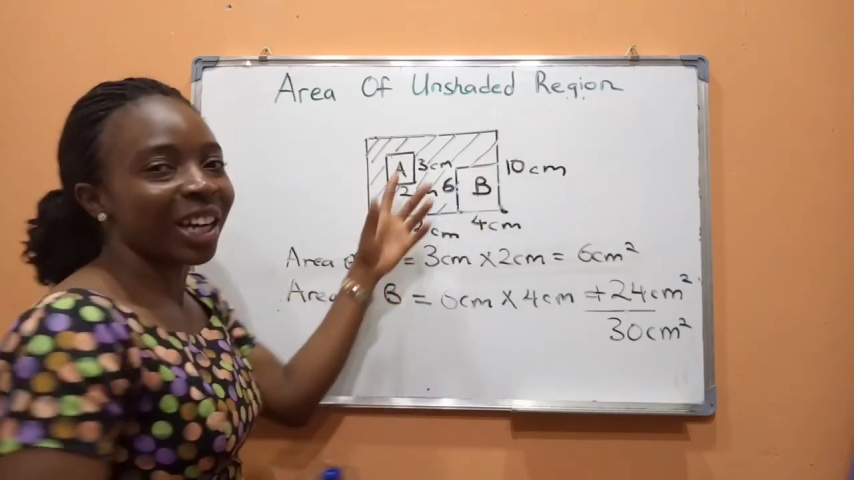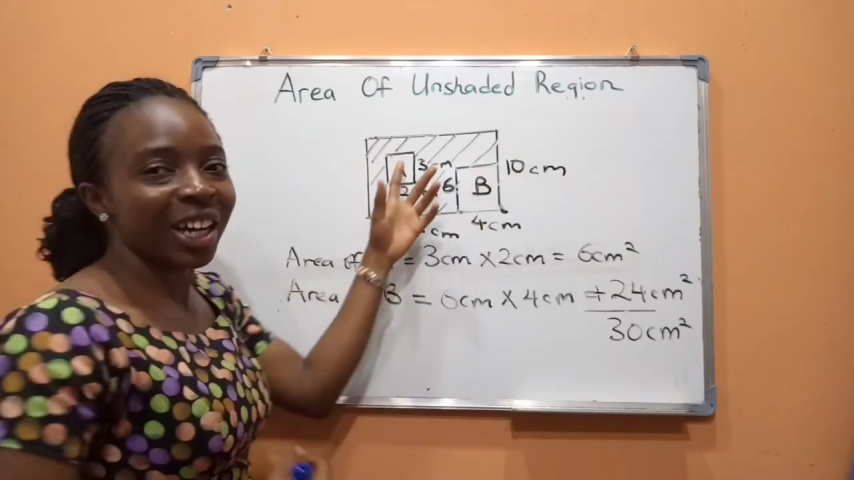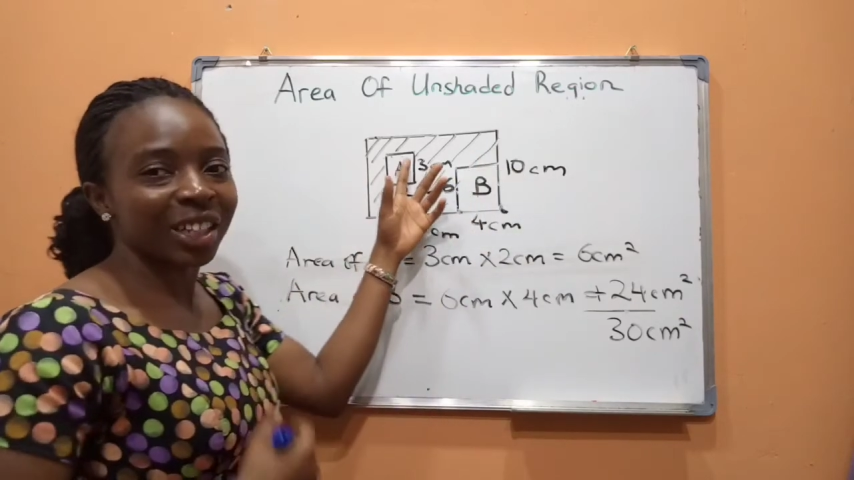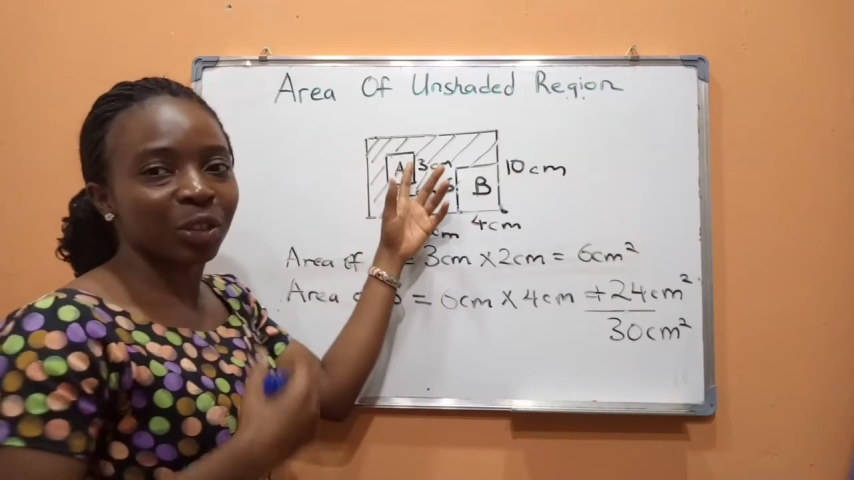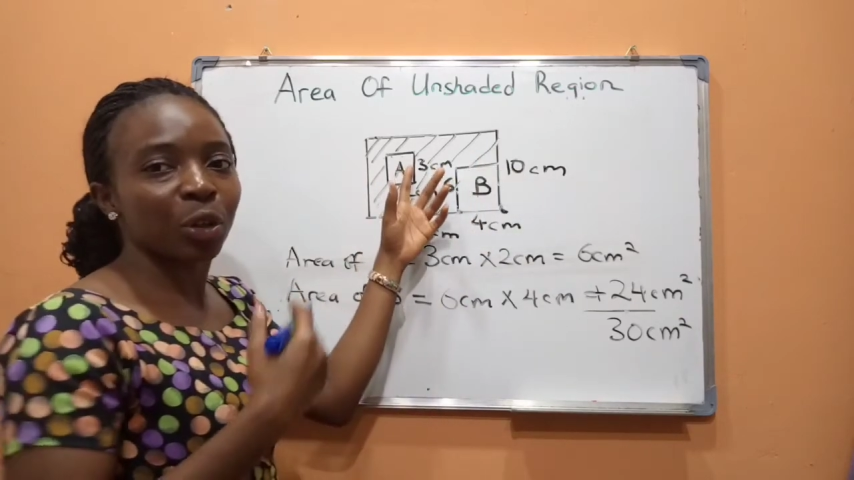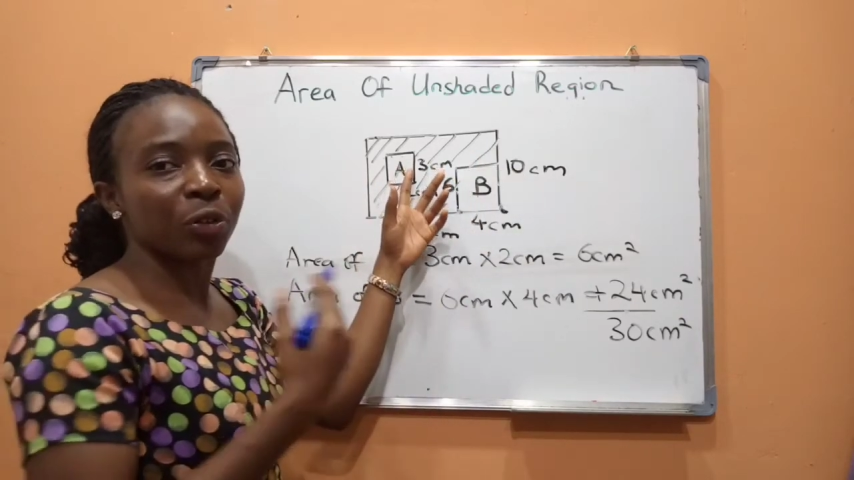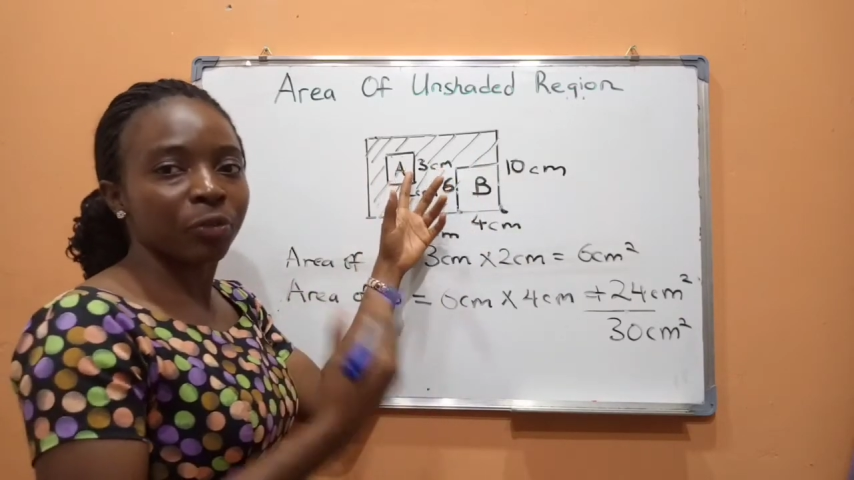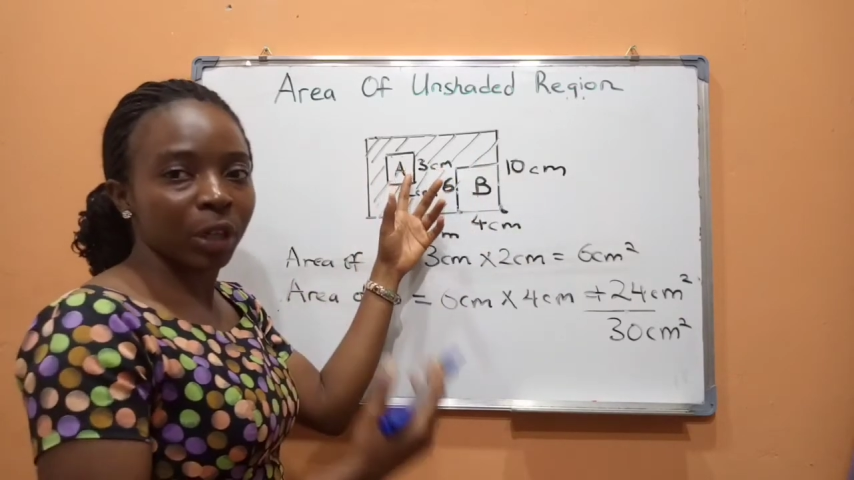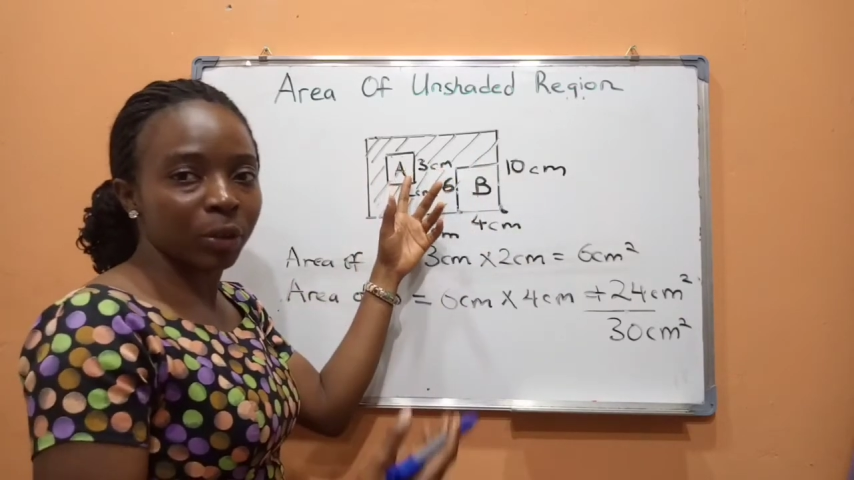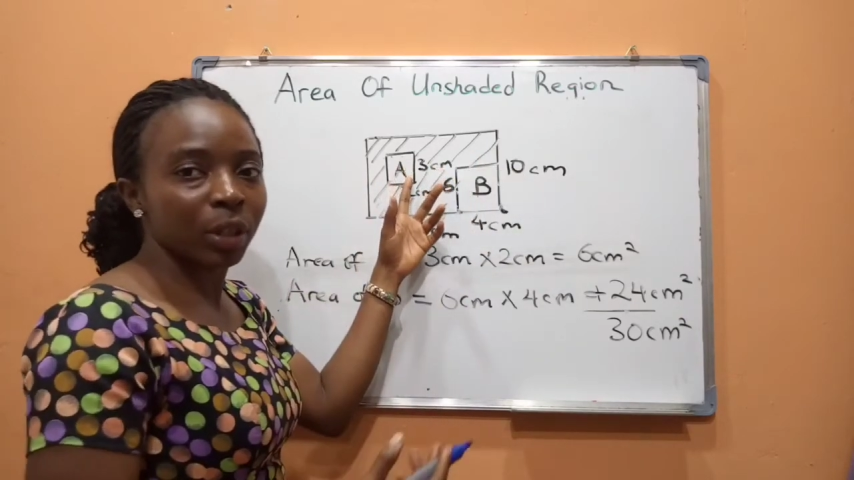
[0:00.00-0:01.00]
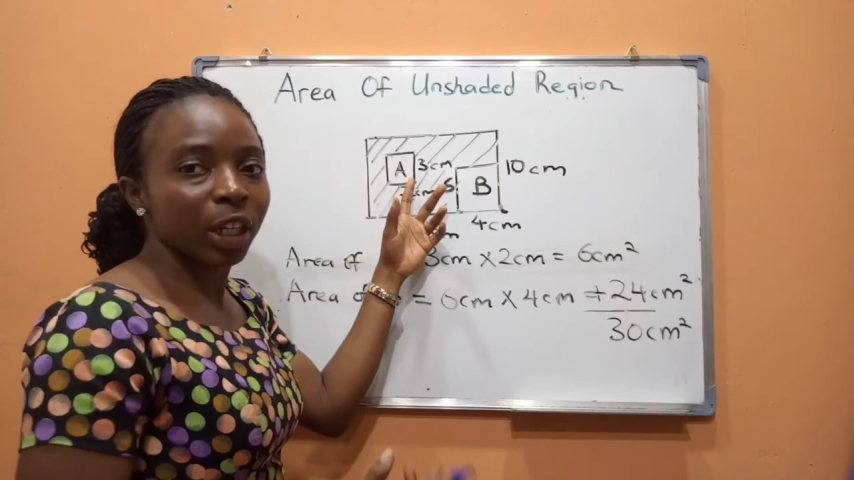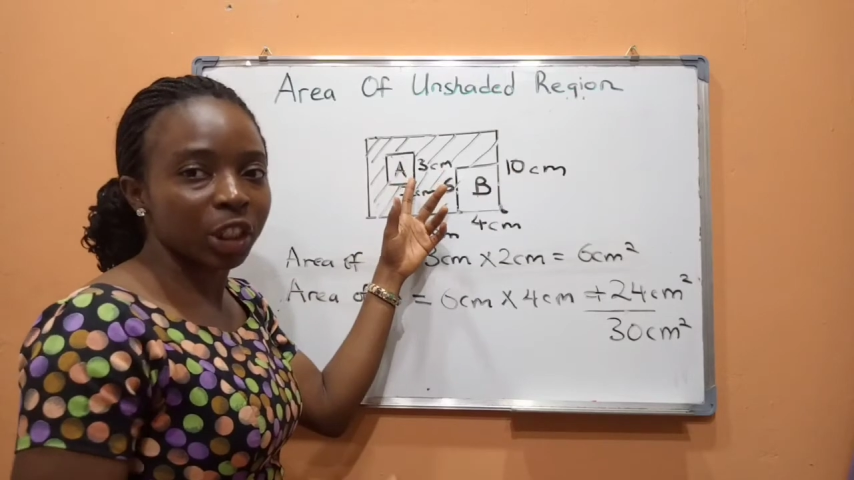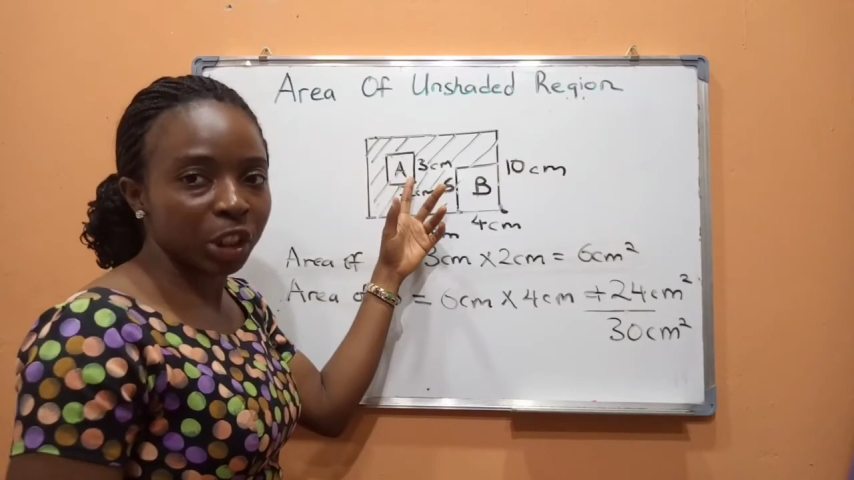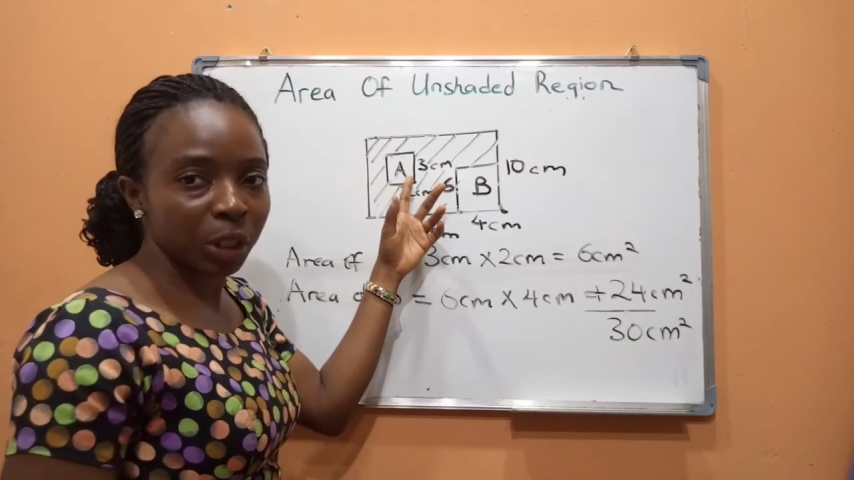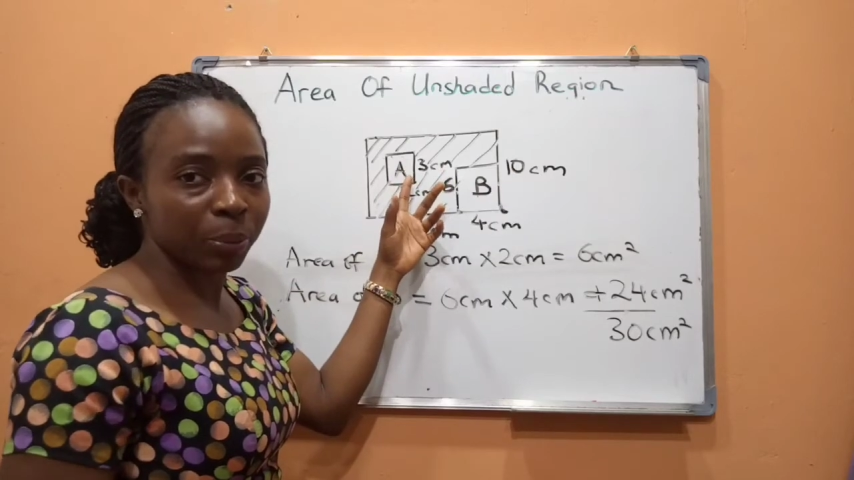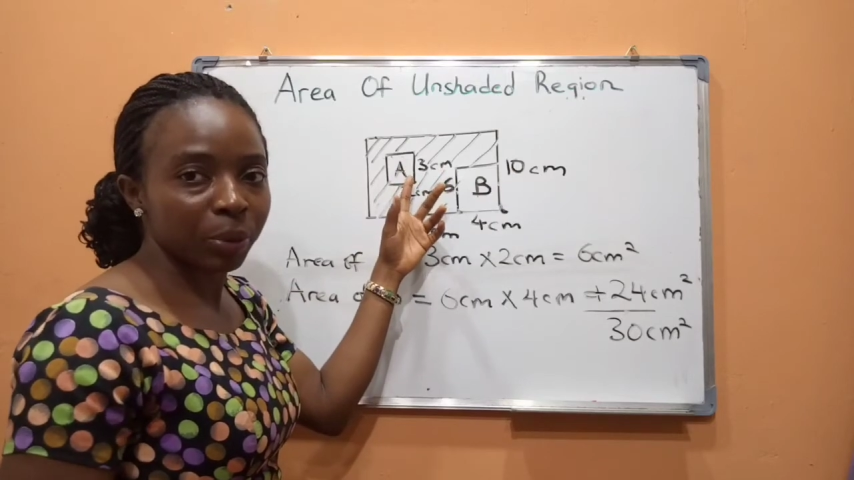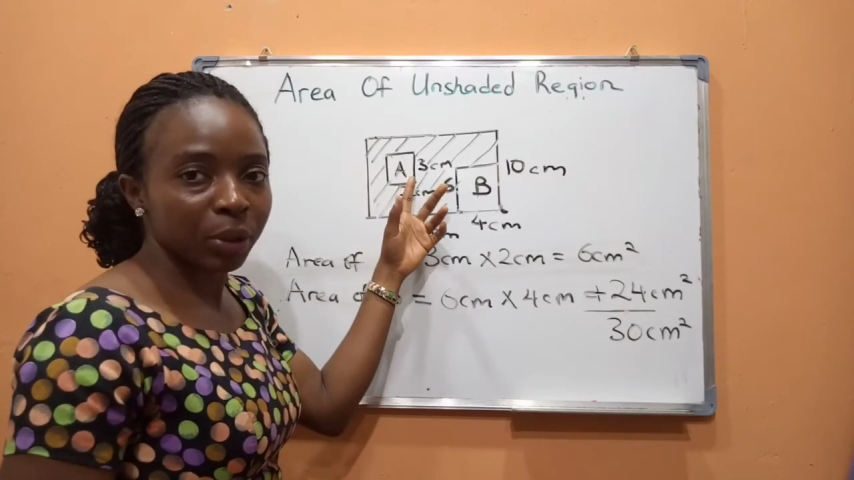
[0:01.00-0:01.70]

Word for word: an irregular shape